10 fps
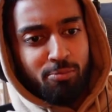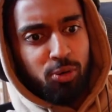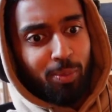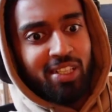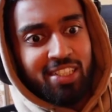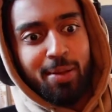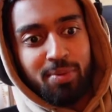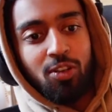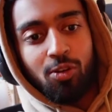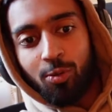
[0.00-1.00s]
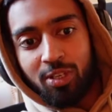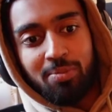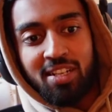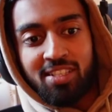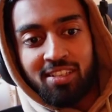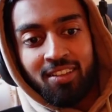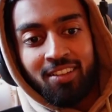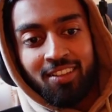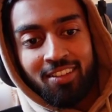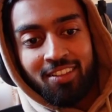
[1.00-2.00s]
Probably step zero is meditate.
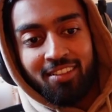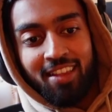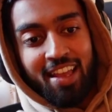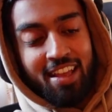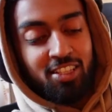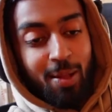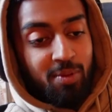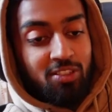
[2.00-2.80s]
Like it's